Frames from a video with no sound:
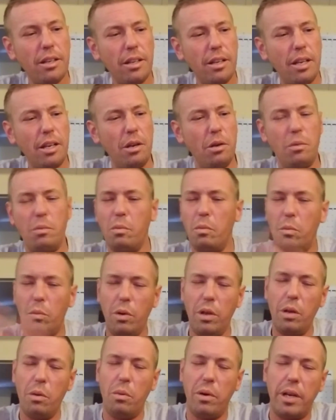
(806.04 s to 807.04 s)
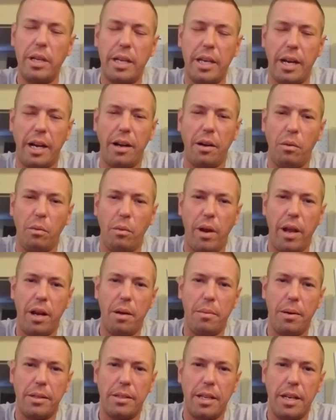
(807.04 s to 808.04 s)
I didn't really want to get on a rant
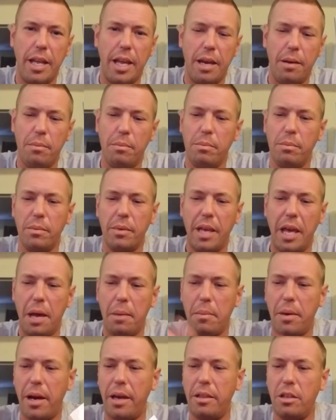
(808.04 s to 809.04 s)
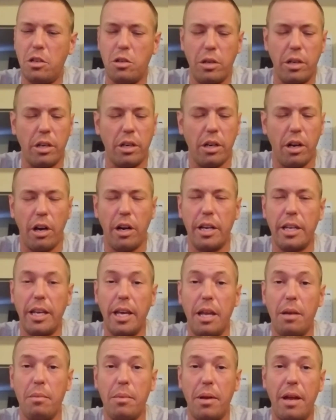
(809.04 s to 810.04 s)
about the damn gap behind the trigger guard
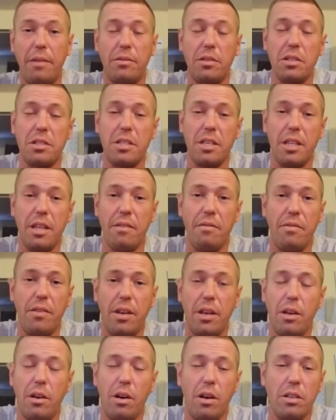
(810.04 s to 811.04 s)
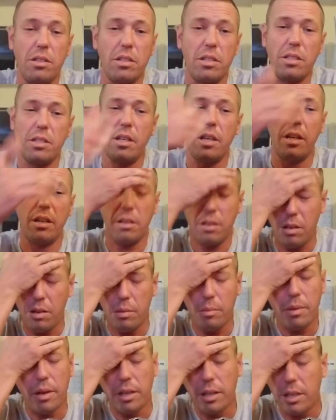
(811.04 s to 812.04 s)
again, but after seeing that video, I was just like, oh
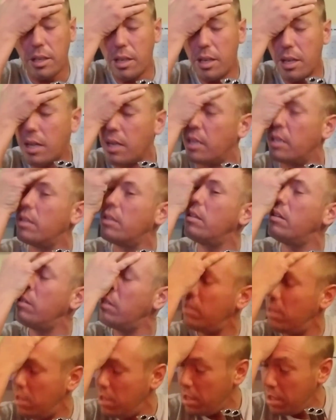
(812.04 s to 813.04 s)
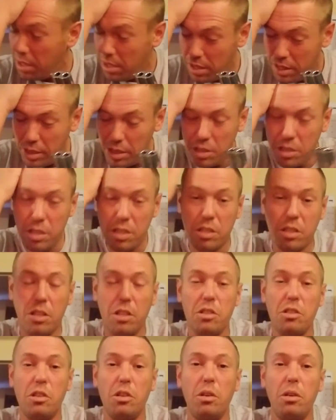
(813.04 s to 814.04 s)
my god, dude. Just
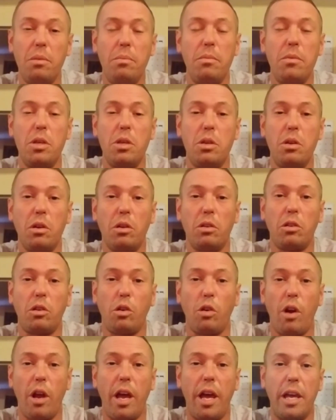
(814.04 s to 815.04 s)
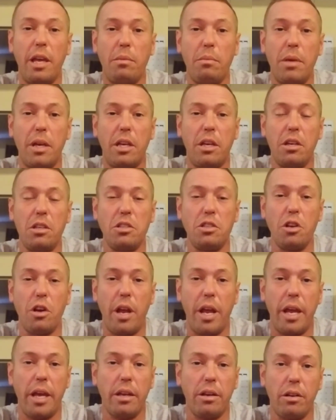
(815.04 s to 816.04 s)
because you're crying because your
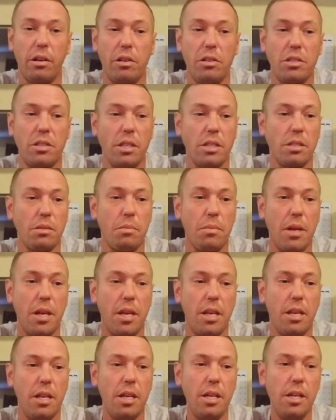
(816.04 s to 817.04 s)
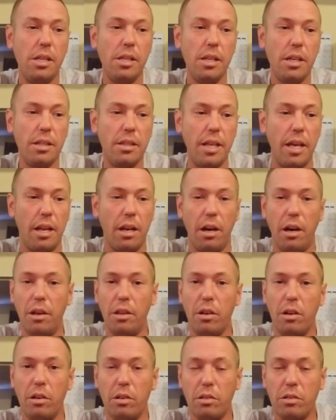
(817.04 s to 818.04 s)
hand hurts doesn't mean that
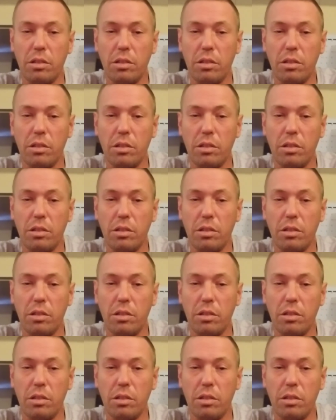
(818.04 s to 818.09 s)
other,